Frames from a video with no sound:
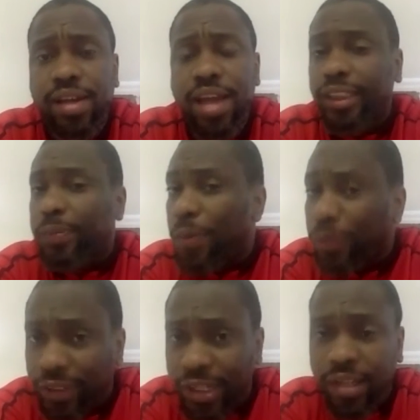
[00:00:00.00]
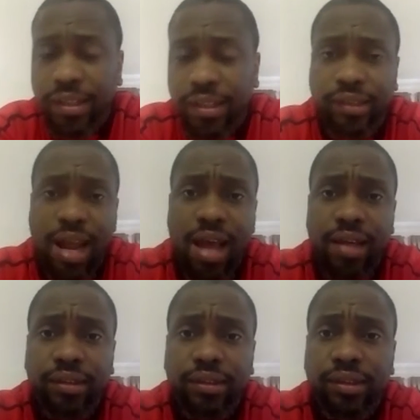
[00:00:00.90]
exposing these
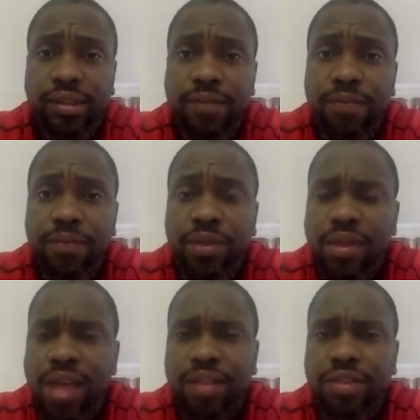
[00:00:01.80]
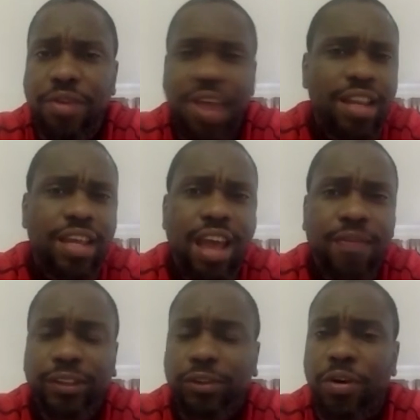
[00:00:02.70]
lies that the A D
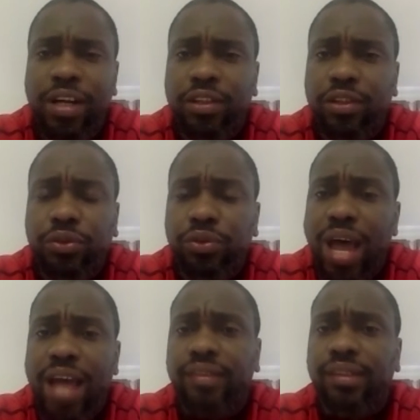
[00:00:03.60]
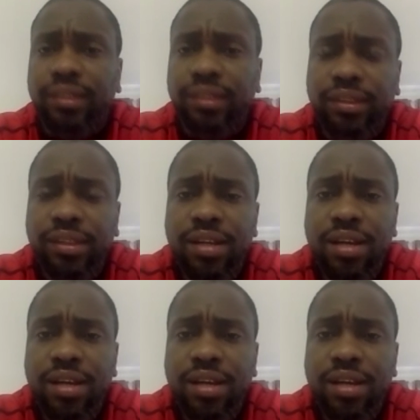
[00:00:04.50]
F is connected to ISIS,